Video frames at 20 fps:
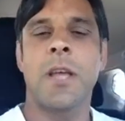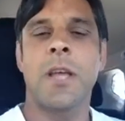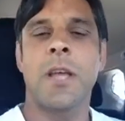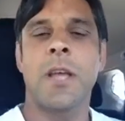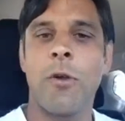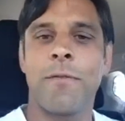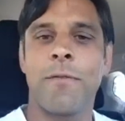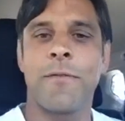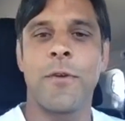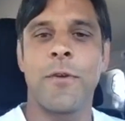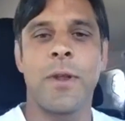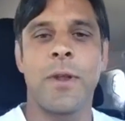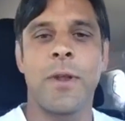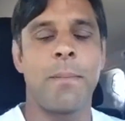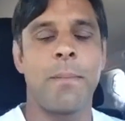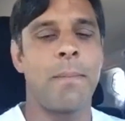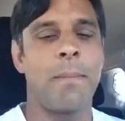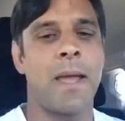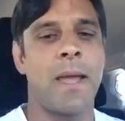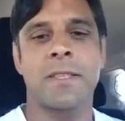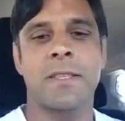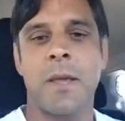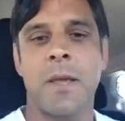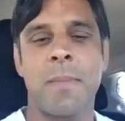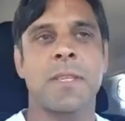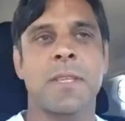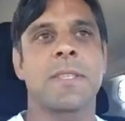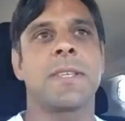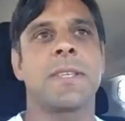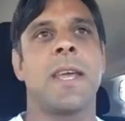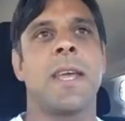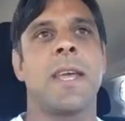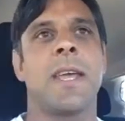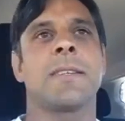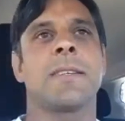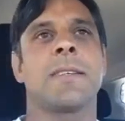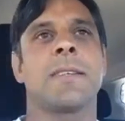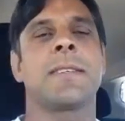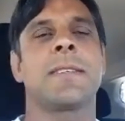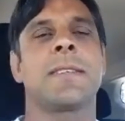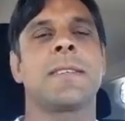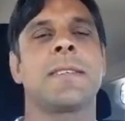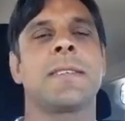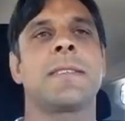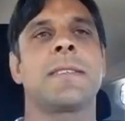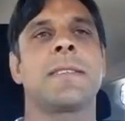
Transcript: It's a whole food. It makes so much sense.